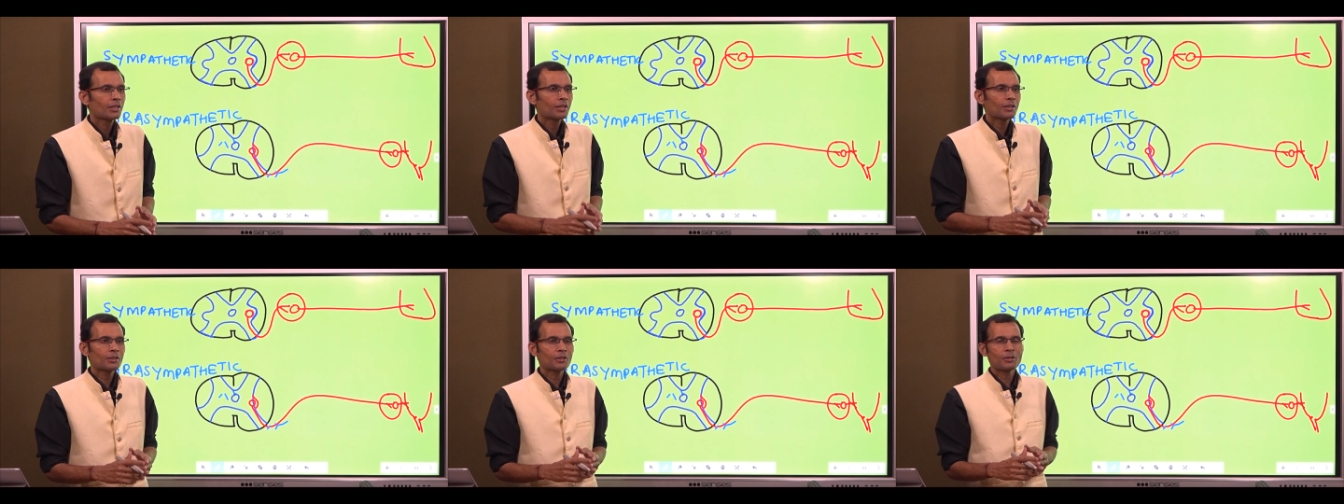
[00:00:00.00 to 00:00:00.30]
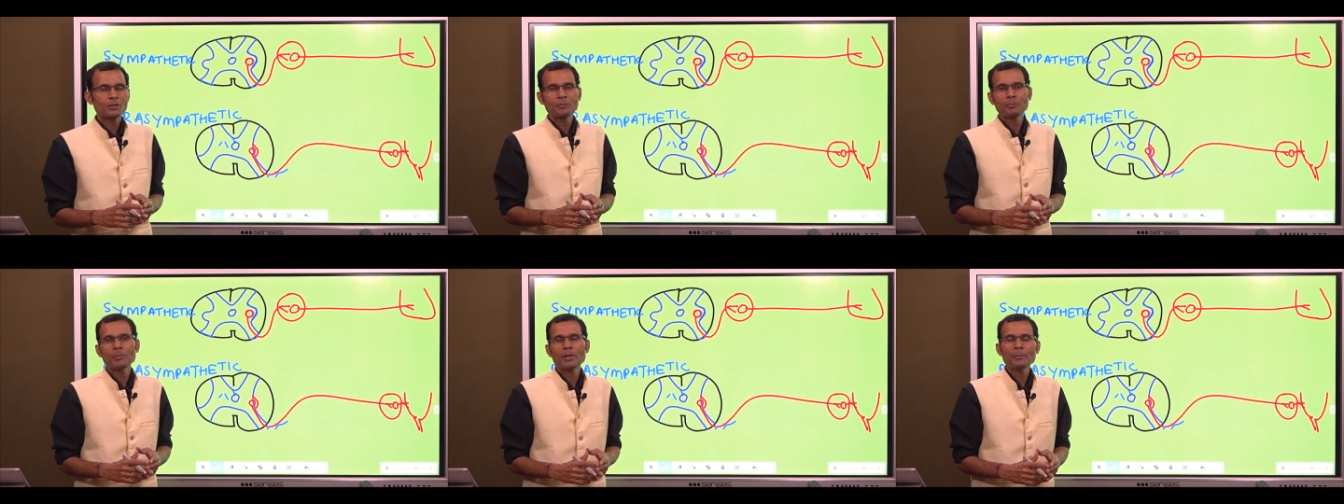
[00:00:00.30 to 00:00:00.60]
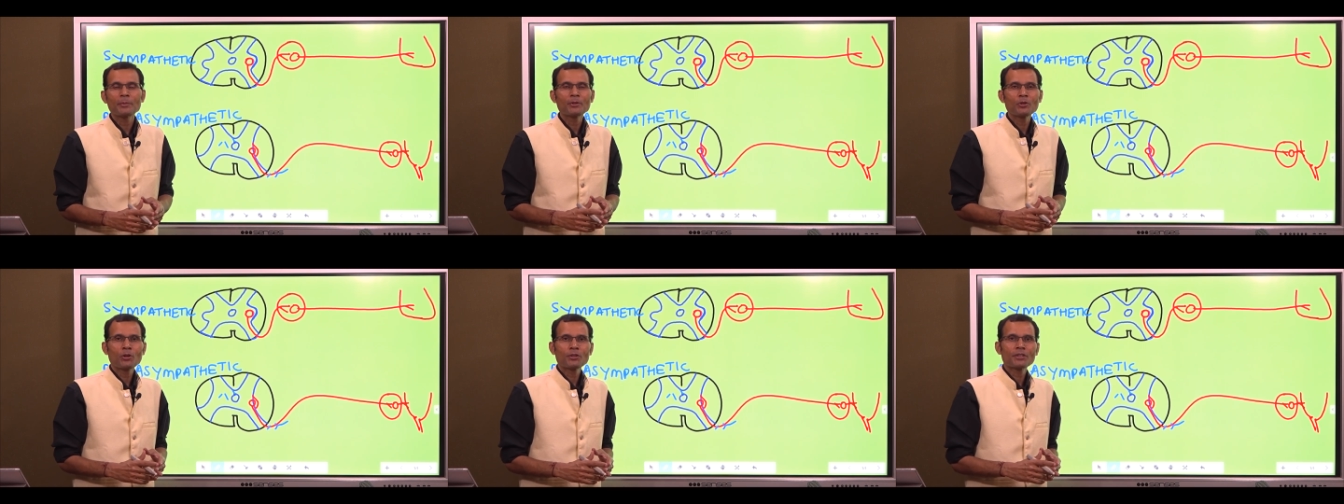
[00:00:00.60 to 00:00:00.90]
Uh,
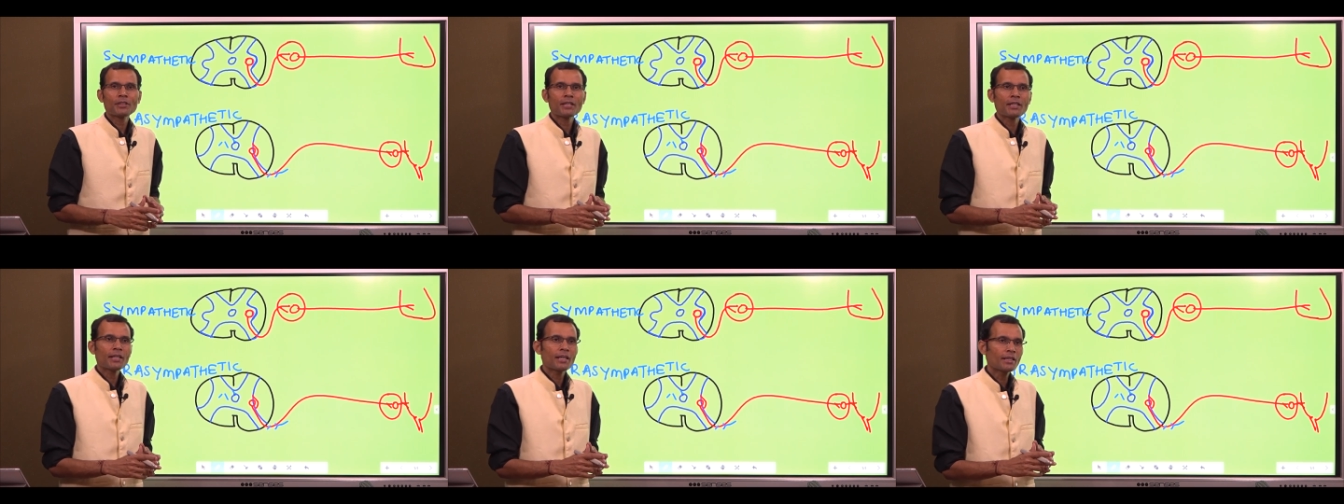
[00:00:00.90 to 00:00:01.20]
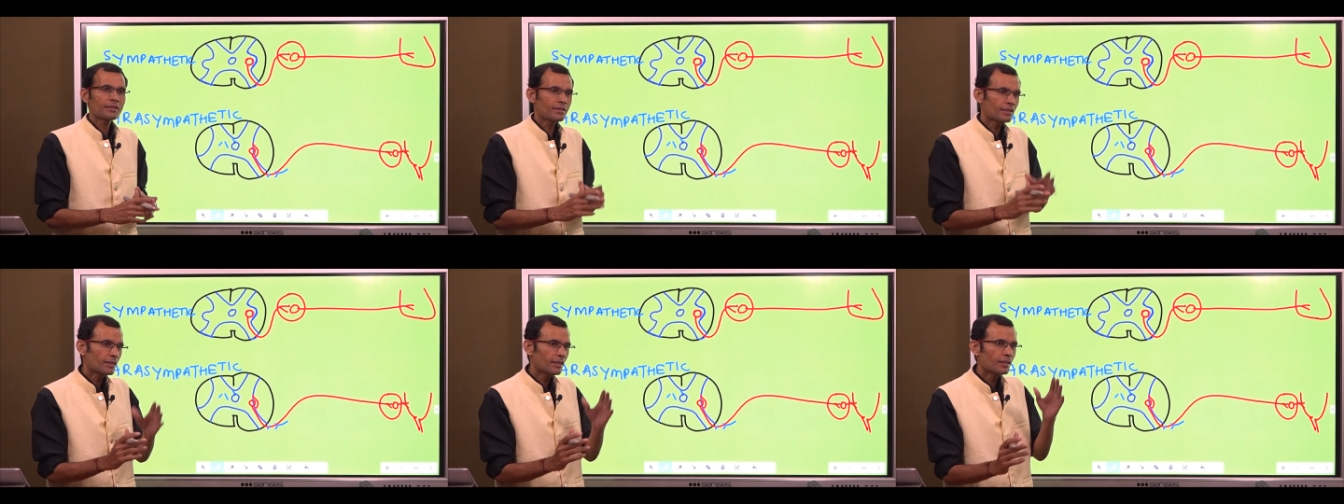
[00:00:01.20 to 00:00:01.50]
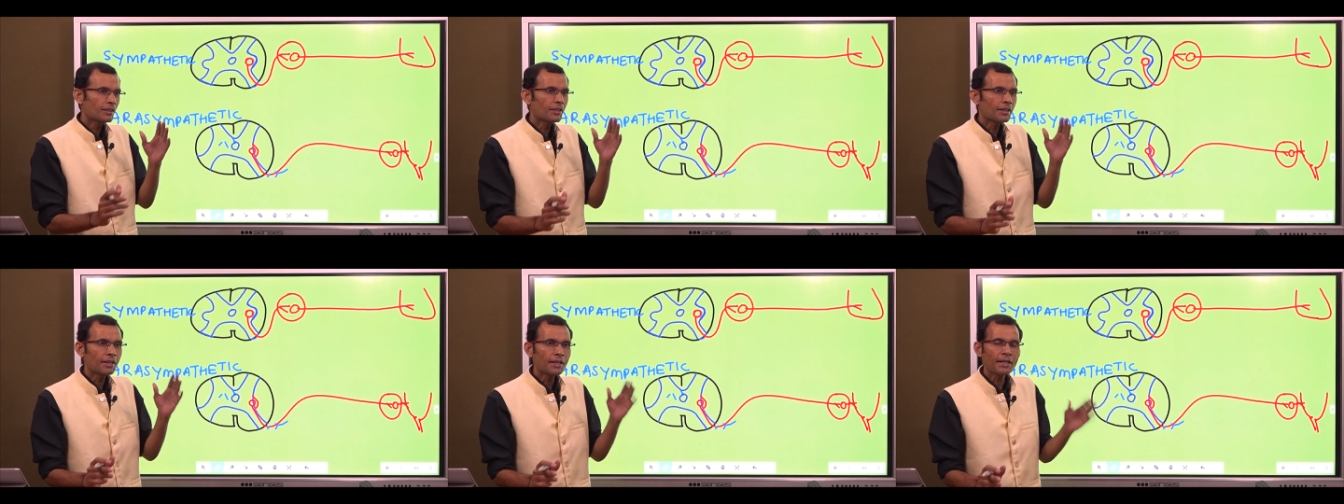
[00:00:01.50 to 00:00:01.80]
maybe not as
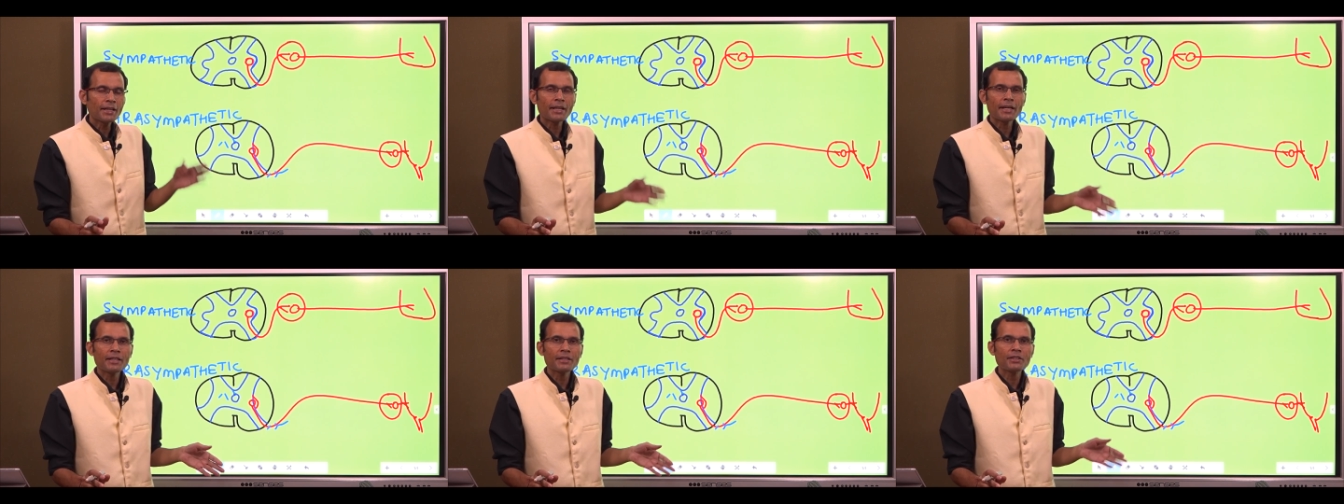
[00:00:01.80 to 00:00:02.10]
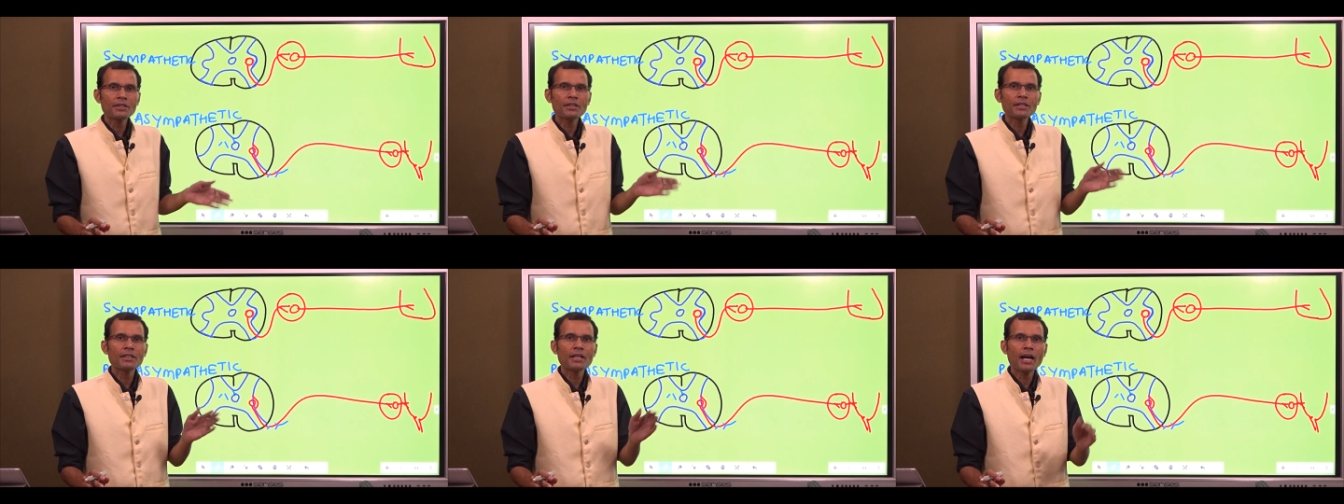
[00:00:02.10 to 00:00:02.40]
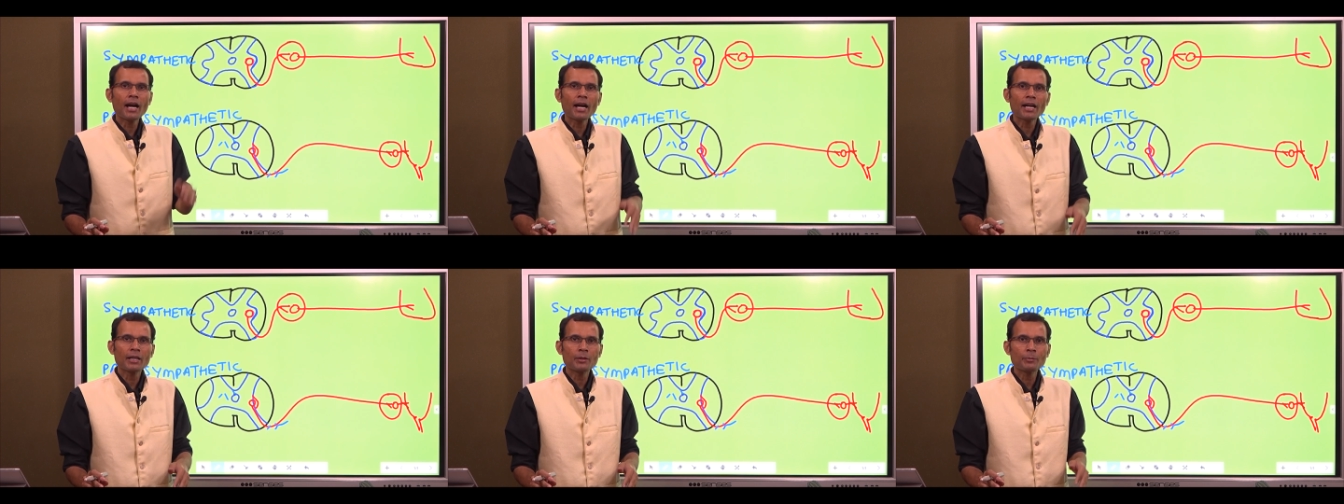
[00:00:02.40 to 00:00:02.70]

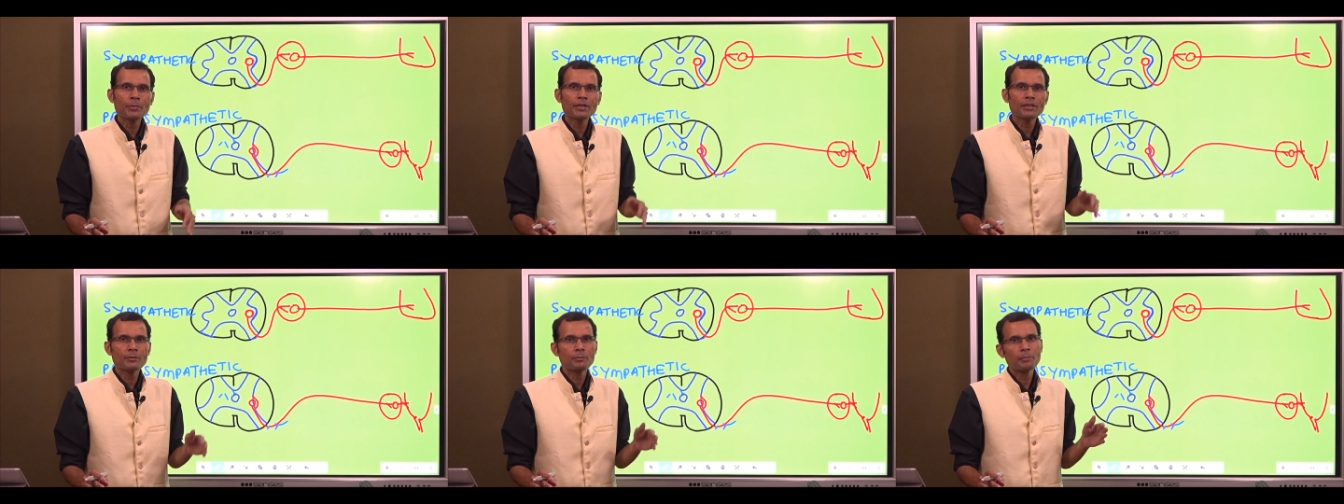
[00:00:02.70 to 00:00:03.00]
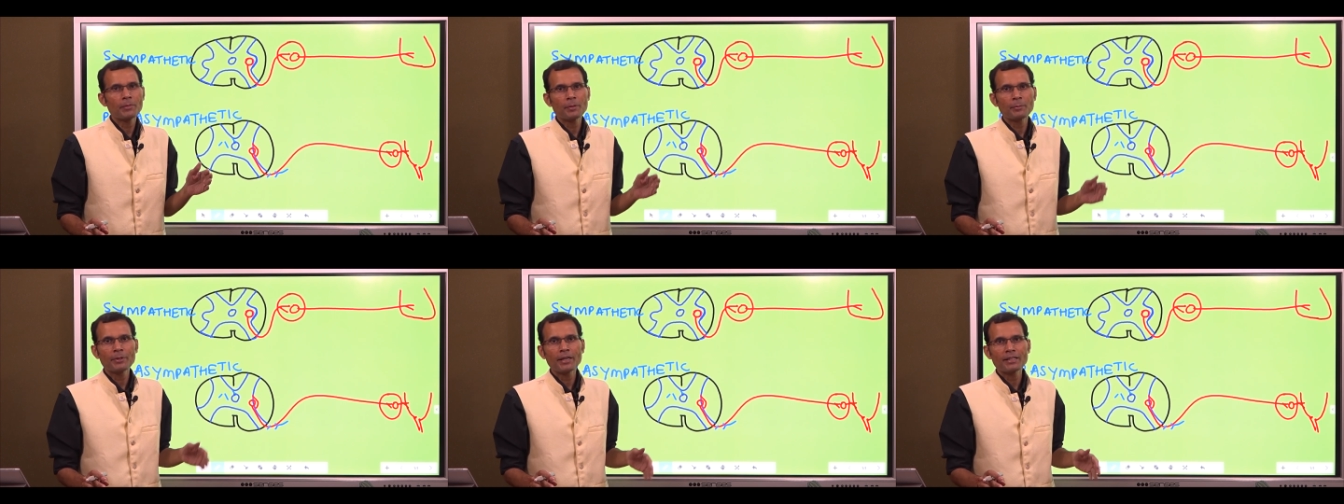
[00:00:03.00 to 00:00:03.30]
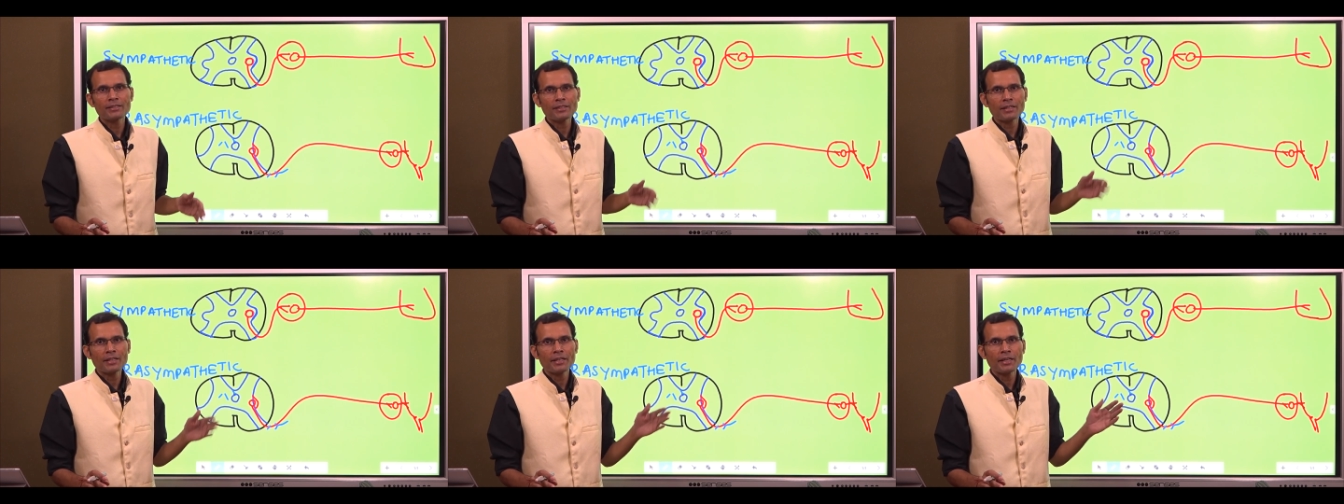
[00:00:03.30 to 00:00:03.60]
A-N-T-I, but maybe
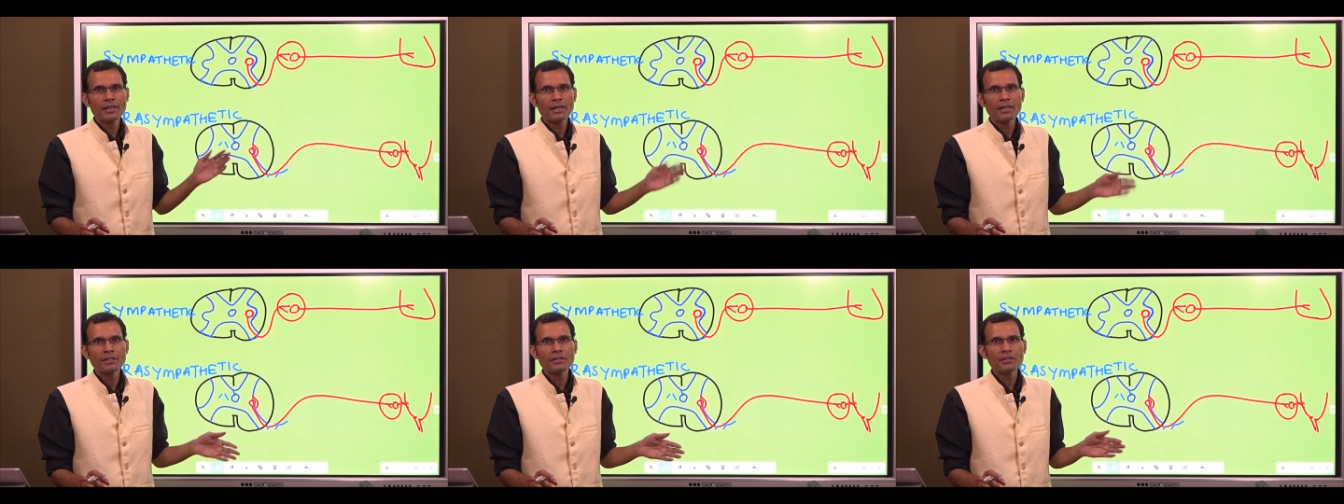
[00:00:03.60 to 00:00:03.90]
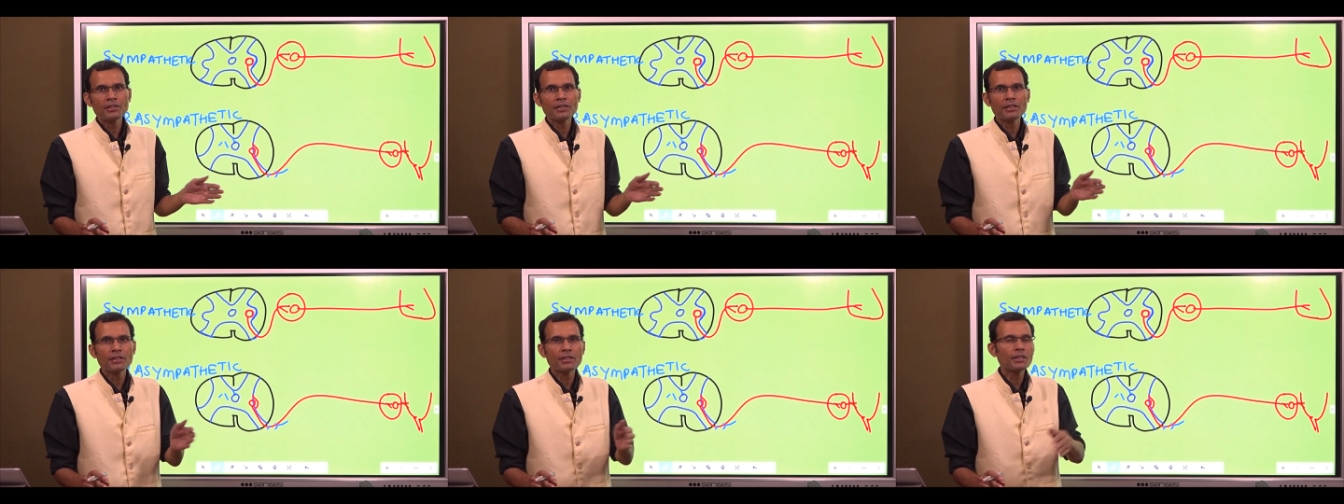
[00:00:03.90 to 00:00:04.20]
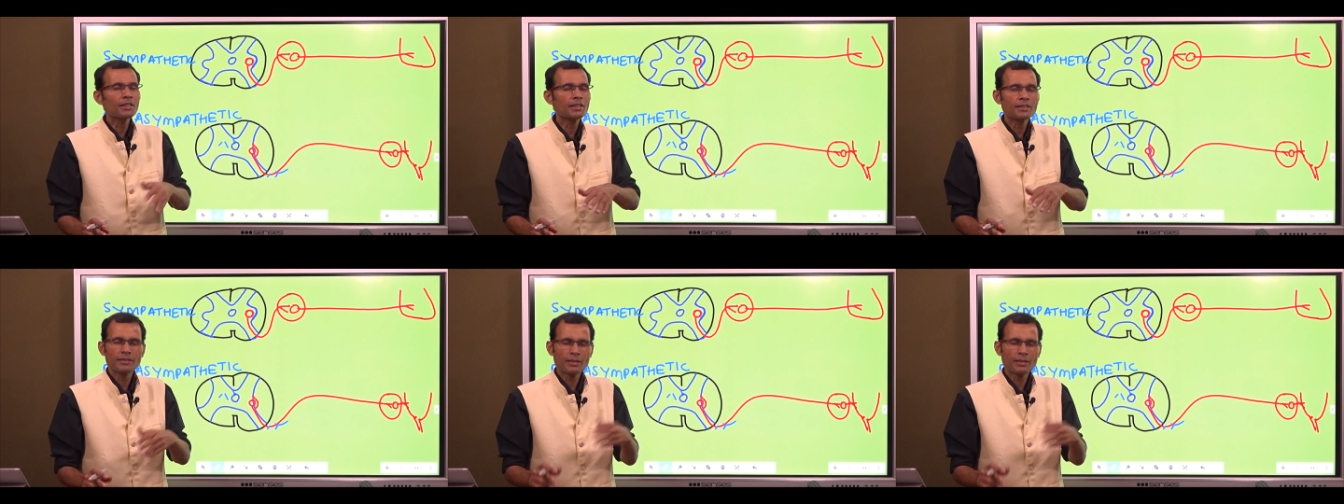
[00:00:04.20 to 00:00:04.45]
as A-N-T-E,